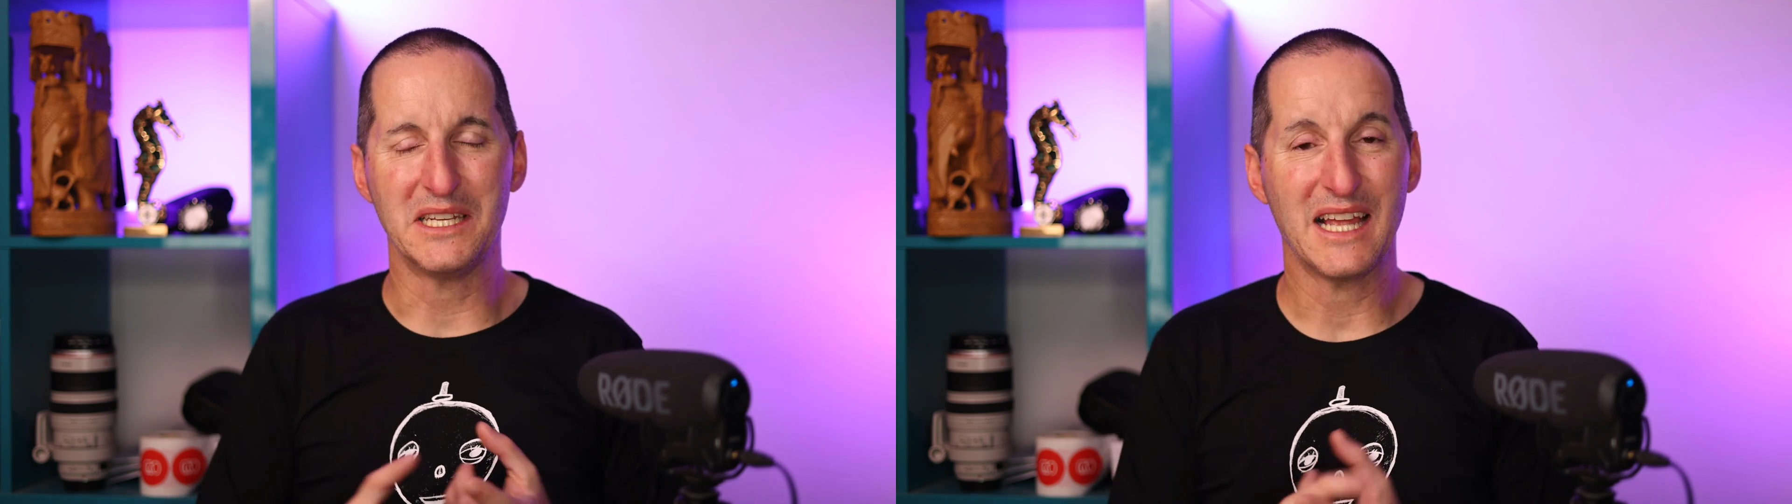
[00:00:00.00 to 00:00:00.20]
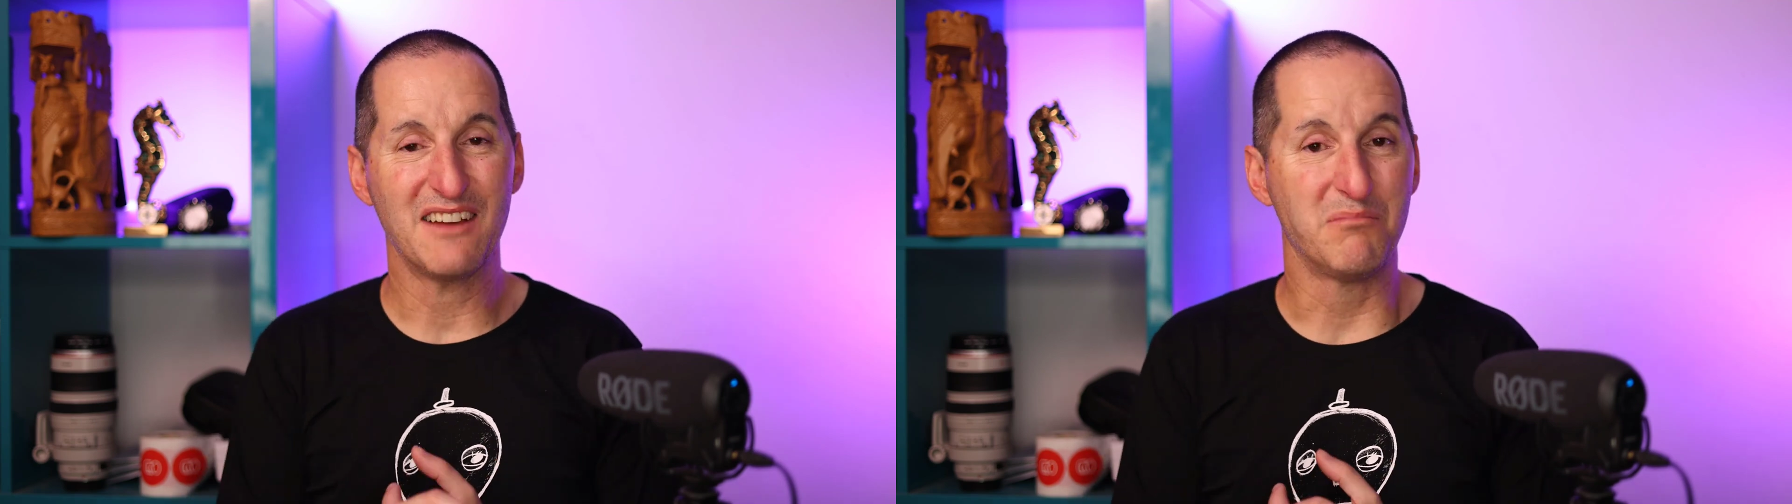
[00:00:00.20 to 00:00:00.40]

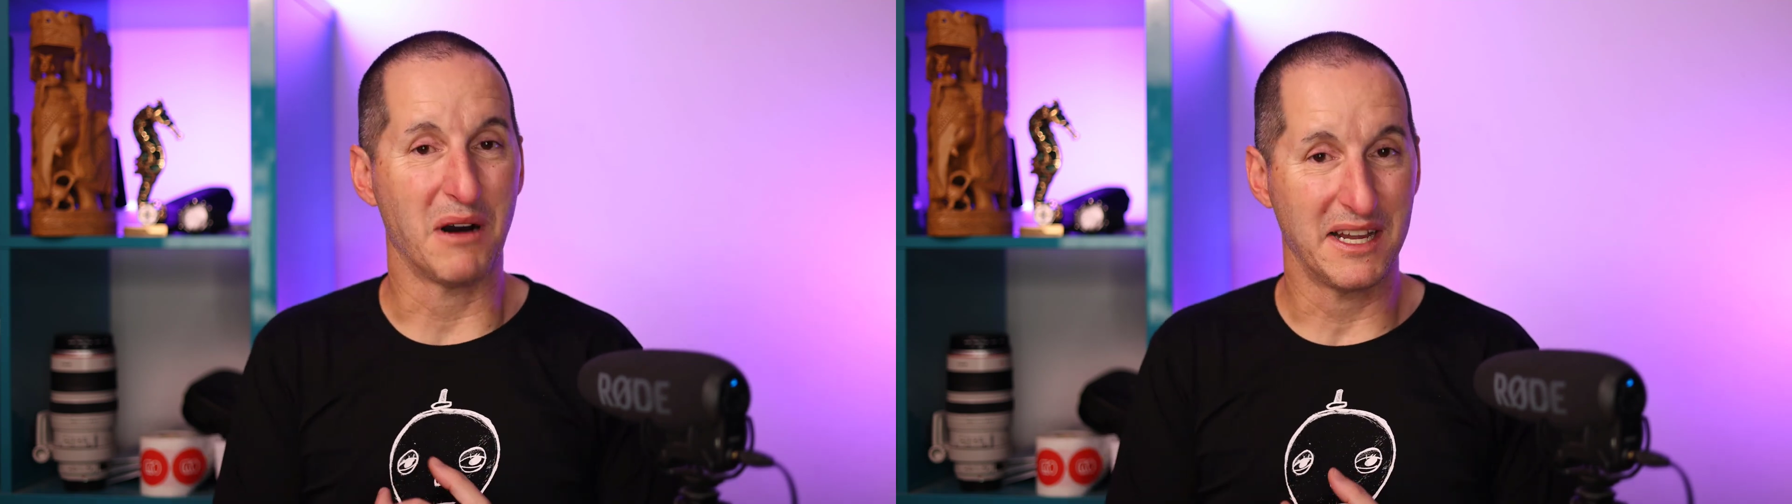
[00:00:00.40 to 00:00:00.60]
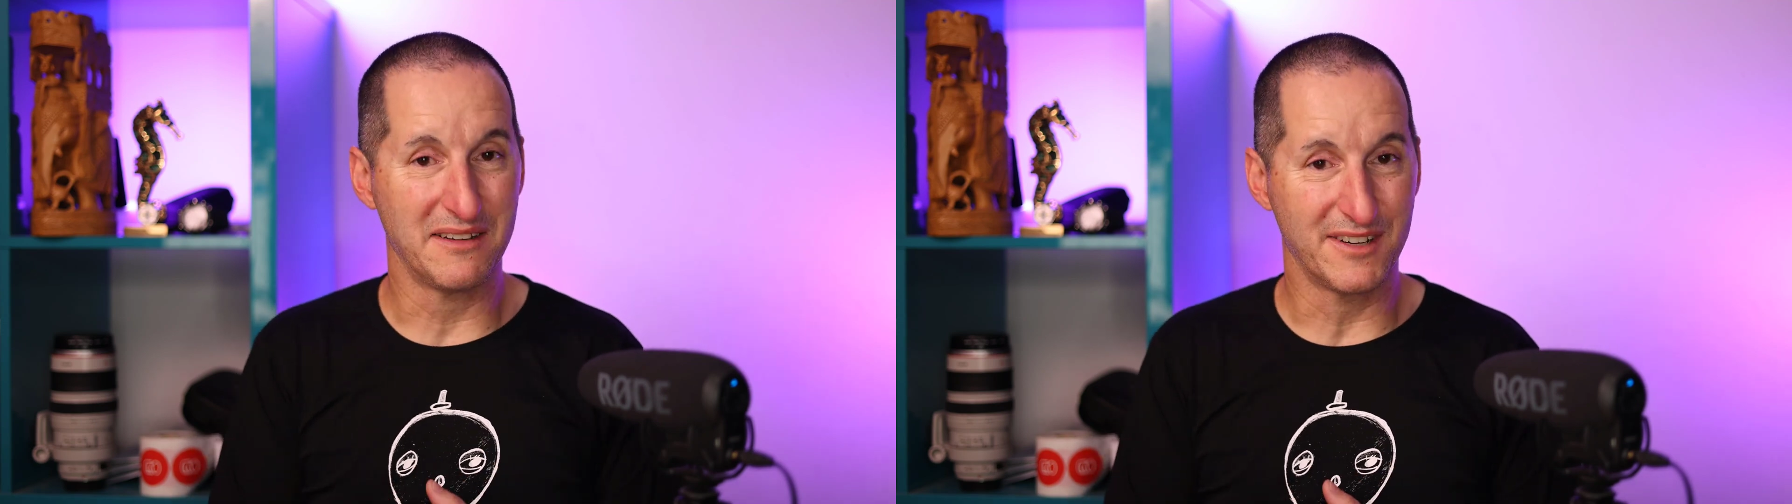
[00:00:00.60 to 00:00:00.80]
have
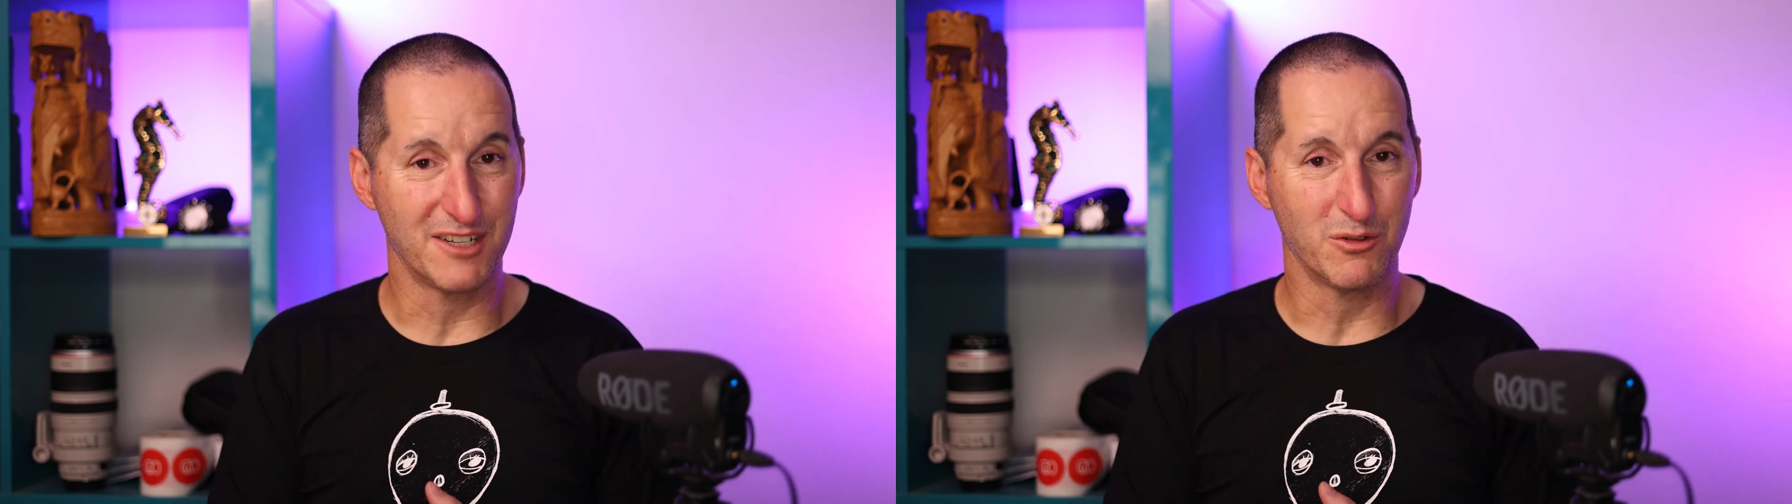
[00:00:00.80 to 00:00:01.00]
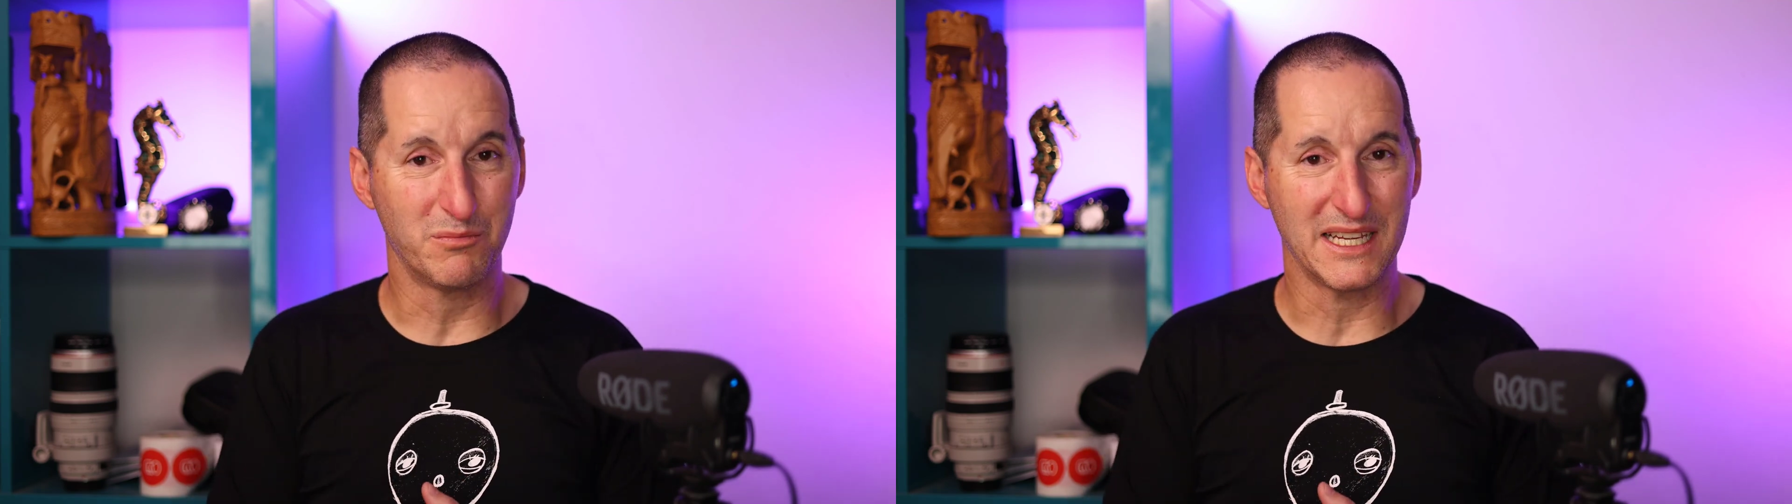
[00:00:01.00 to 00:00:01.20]
bind
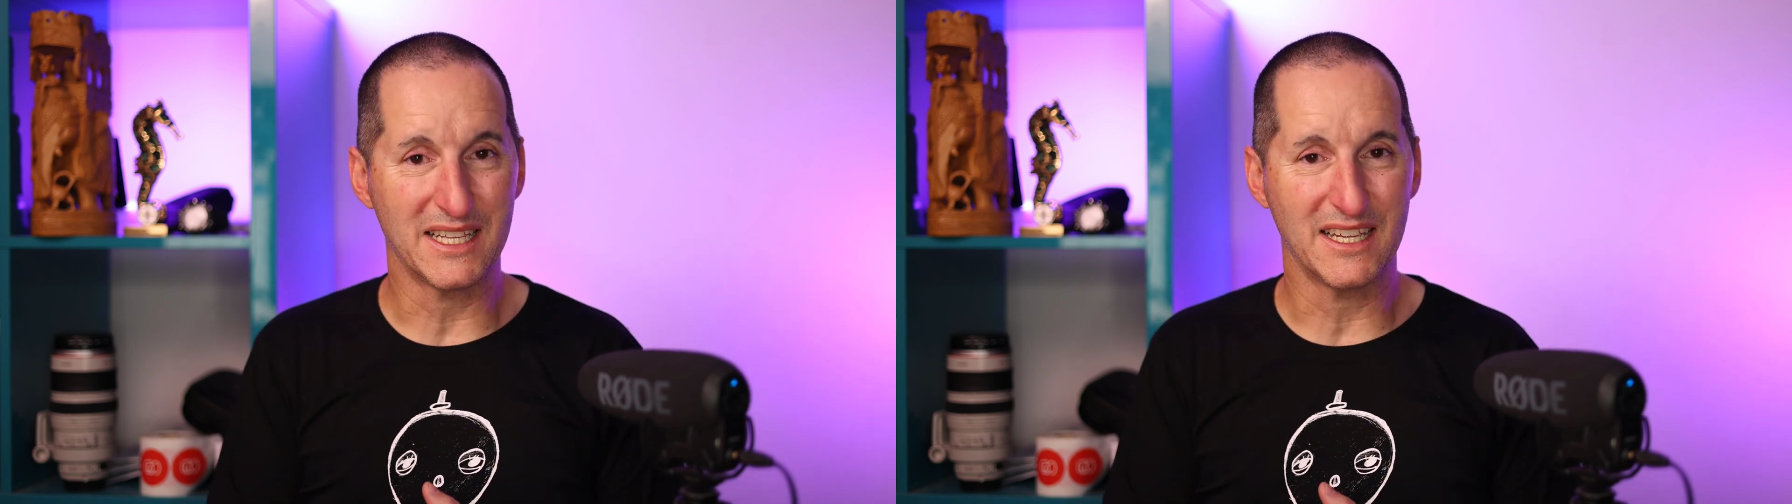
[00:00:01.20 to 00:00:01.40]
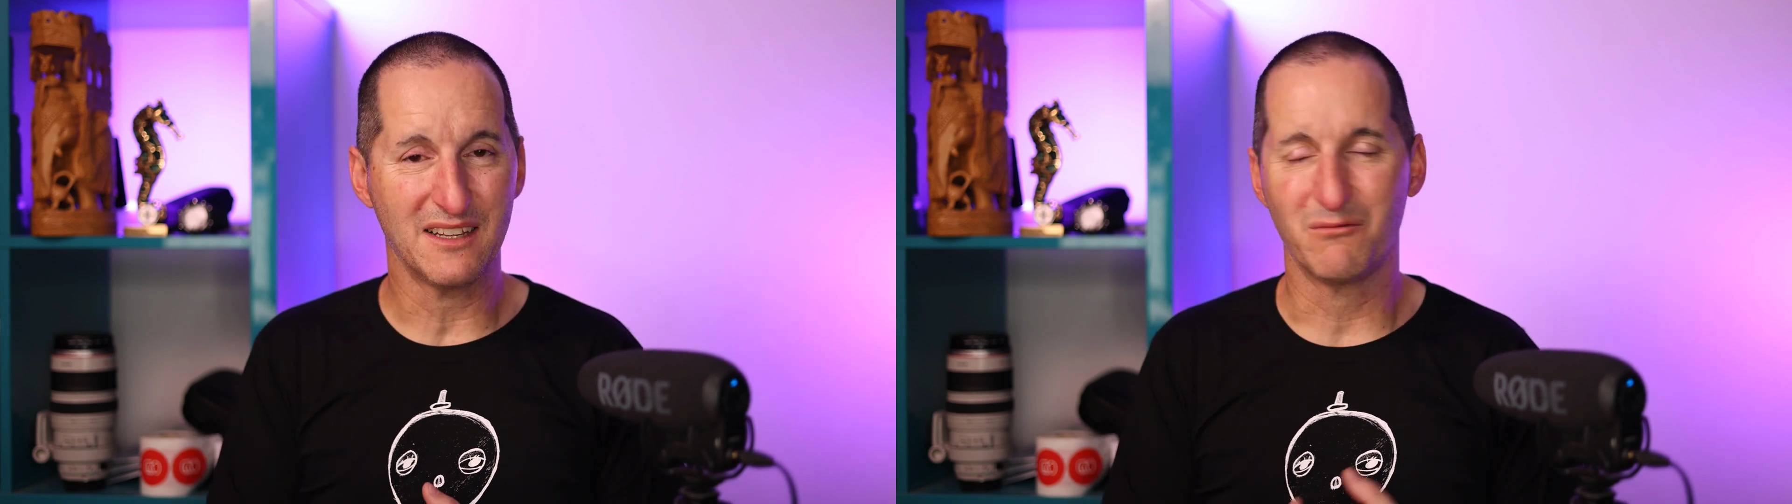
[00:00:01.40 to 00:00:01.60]
variable peaking.